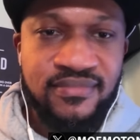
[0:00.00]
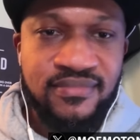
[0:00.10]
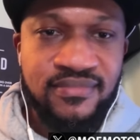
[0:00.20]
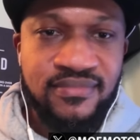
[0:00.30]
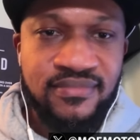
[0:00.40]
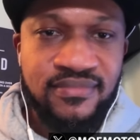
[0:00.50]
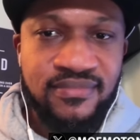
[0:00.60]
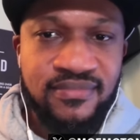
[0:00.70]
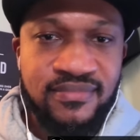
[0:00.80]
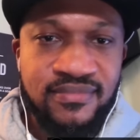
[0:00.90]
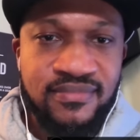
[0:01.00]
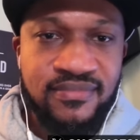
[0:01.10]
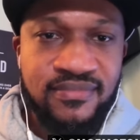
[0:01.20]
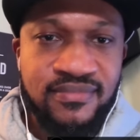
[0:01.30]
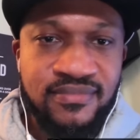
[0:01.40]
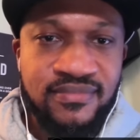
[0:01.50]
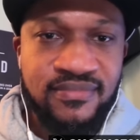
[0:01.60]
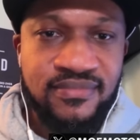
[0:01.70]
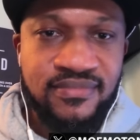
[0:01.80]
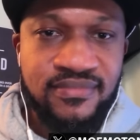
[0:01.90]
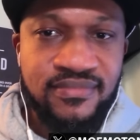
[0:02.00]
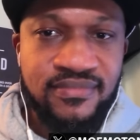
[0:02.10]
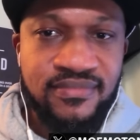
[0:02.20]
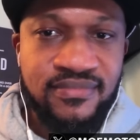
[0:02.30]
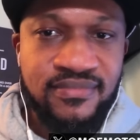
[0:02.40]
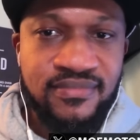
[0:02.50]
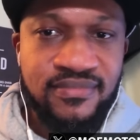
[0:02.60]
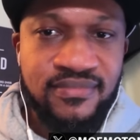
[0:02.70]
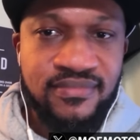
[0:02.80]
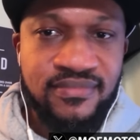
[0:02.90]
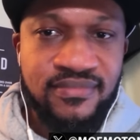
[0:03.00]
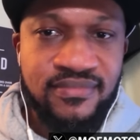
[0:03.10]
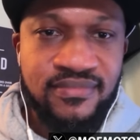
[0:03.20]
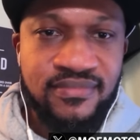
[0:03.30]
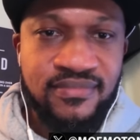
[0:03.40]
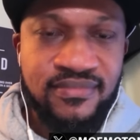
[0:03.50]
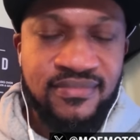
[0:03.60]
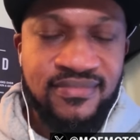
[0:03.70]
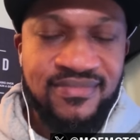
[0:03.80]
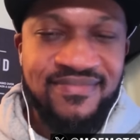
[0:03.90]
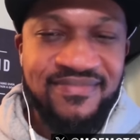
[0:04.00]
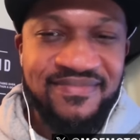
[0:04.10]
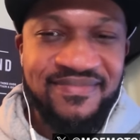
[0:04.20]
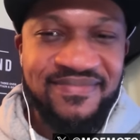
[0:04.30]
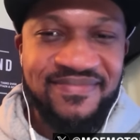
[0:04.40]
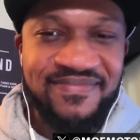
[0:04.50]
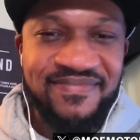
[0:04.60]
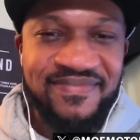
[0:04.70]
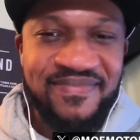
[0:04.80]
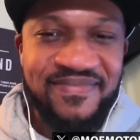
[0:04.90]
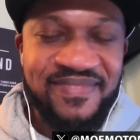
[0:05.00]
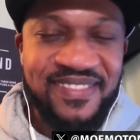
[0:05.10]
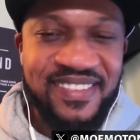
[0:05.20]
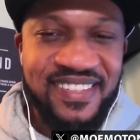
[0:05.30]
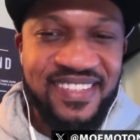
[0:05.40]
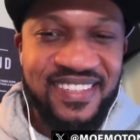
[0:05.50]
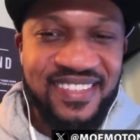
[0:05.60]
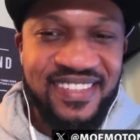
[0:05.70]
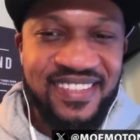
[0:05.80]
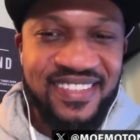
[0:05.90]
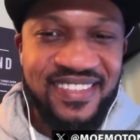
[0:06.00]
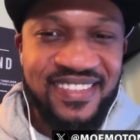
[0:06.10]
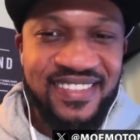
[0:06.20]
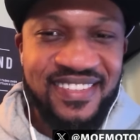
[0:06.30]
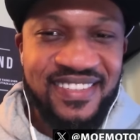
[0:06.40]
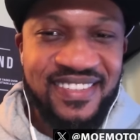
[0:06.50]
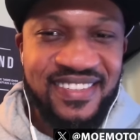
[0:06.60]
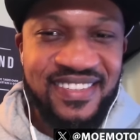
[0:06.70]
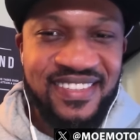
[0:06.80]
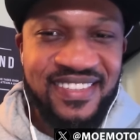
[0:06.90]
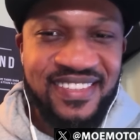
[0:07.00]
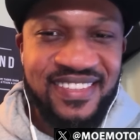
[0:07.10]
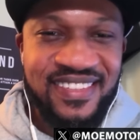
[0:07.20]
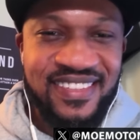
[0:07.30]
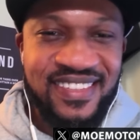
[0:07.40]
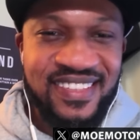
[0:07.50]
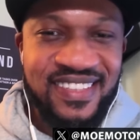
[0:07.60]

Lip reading: [no speech]